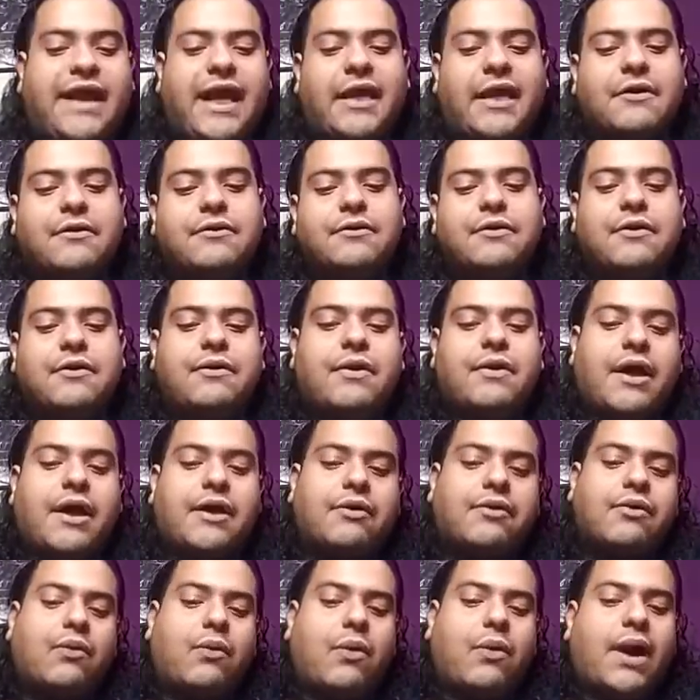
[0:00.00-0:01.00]
I
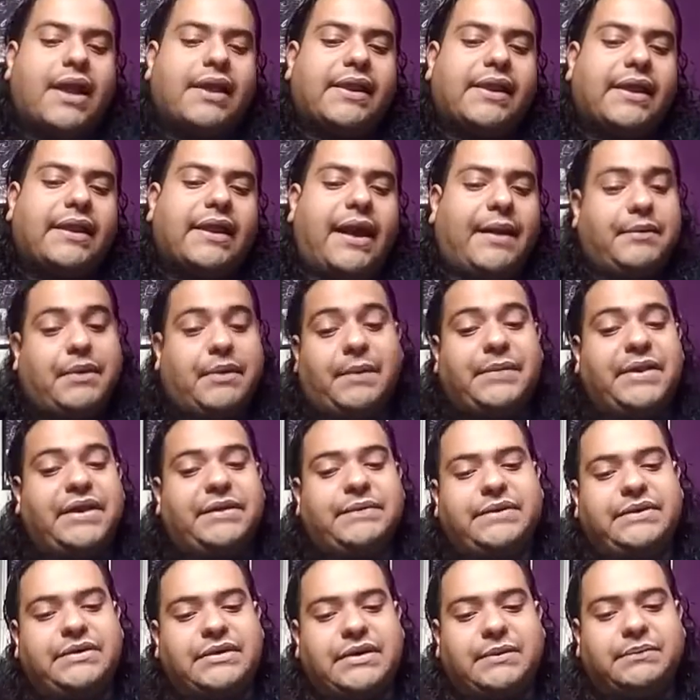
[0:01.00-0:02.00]
don't know why. Like I'm not
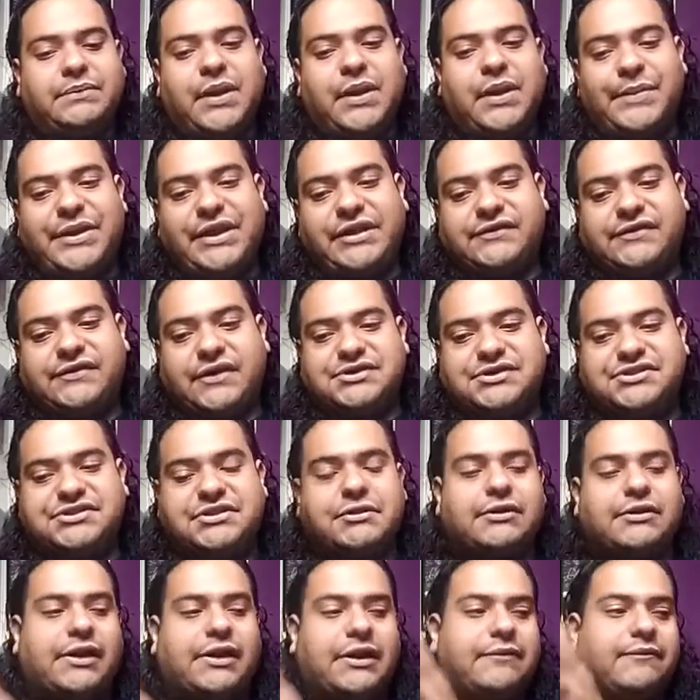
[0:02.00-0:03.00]
meaning to talk
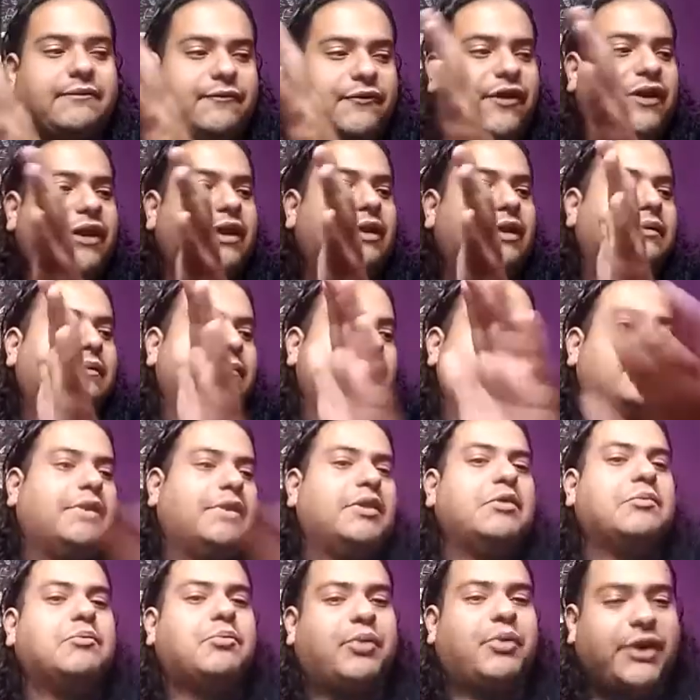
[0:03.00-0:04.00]
shit or like fucking
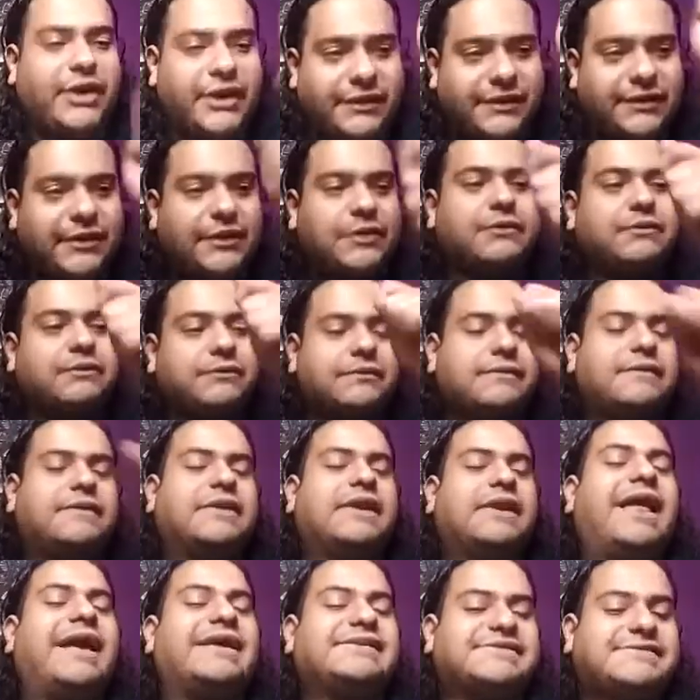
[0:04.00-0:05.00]
putting the
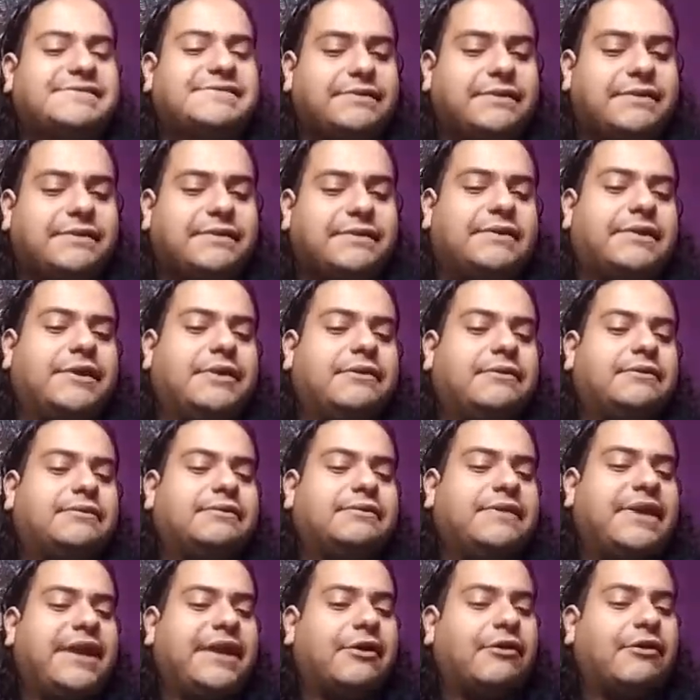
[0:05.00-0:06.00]
last
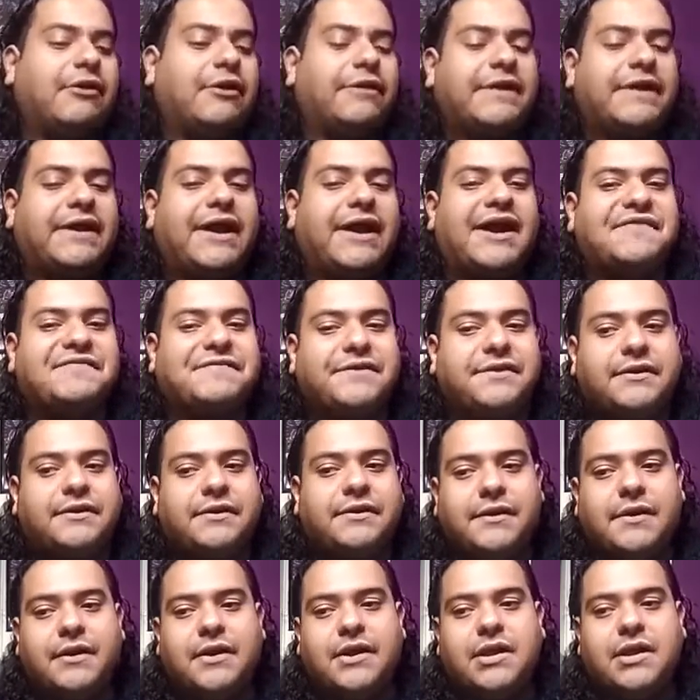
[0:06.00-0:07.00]
nail on the coffin,
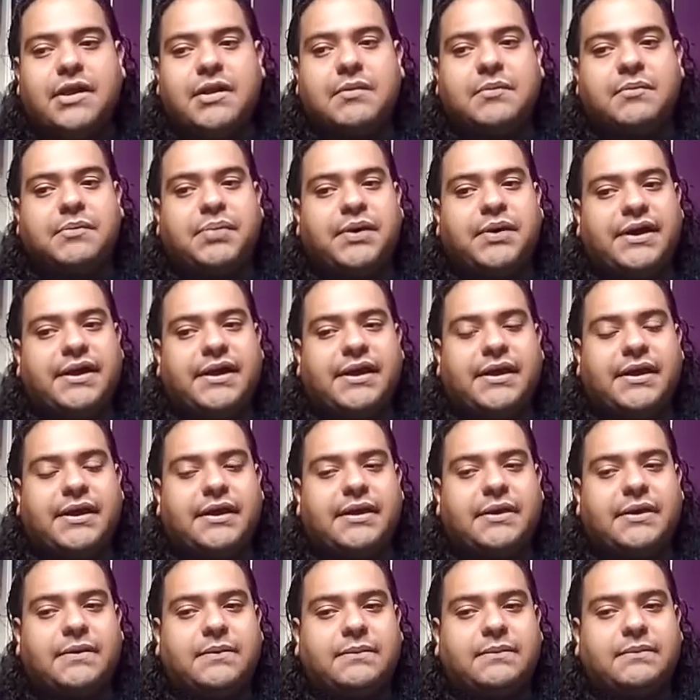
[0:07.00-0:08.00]
but
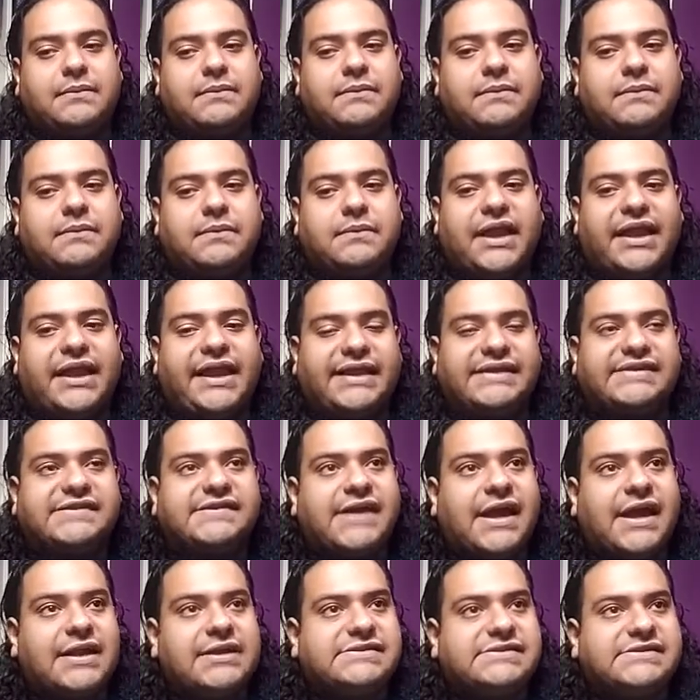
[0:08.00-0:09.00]
like it's
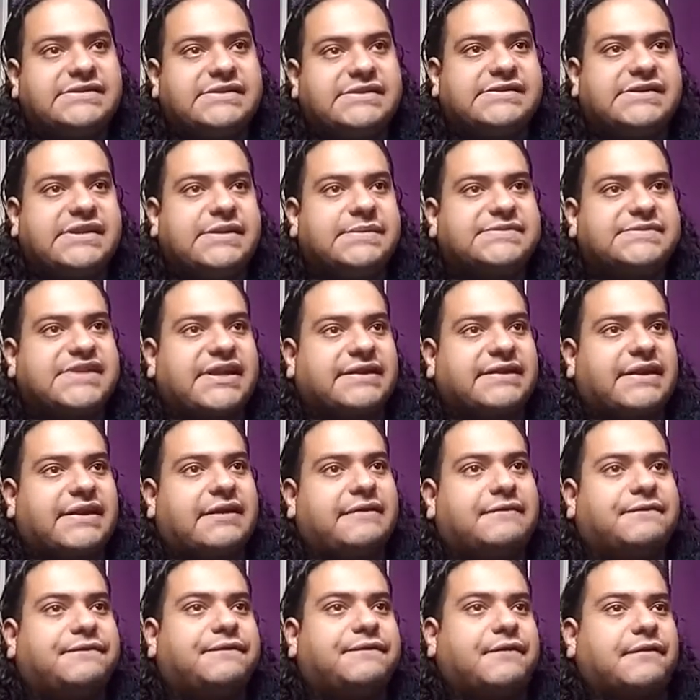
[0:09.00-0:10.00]
kind of seems like
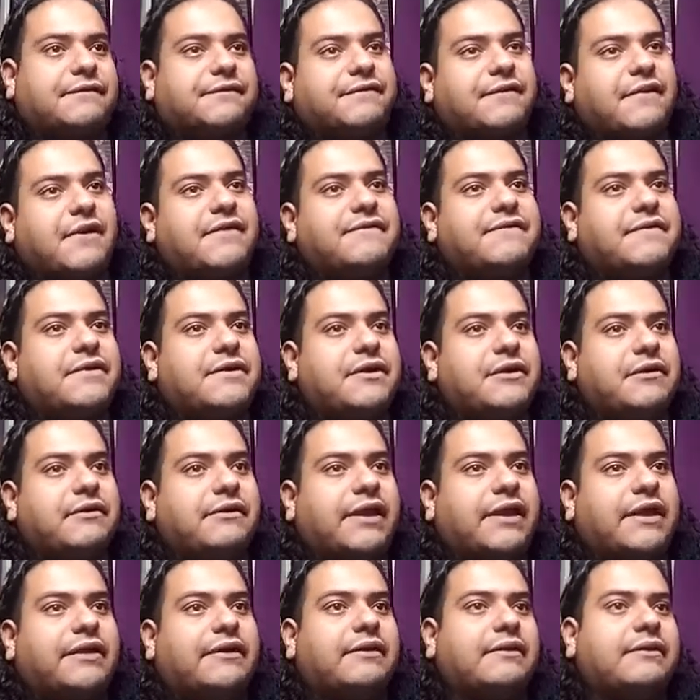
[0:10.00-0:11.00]
that for forever.
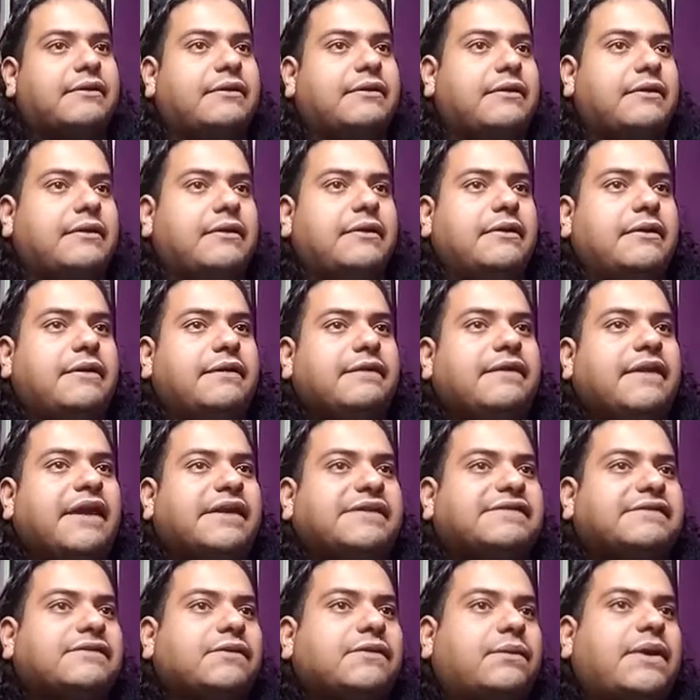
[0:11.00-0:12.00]
Like
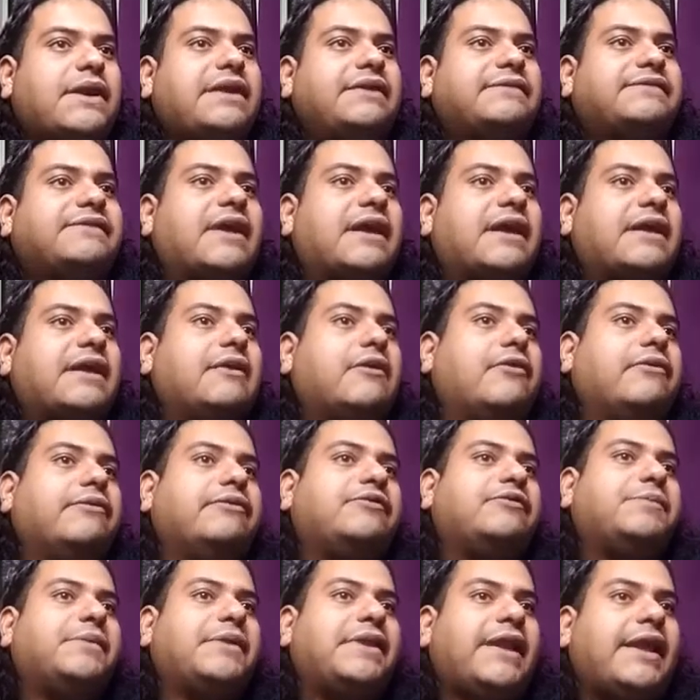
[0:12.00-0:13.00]
that's the way it's kind of
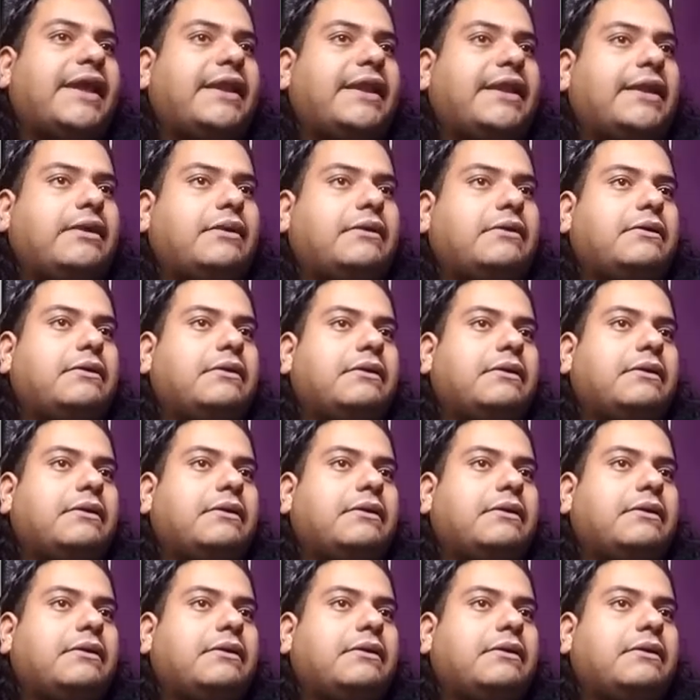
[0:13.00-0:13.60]
always been heading.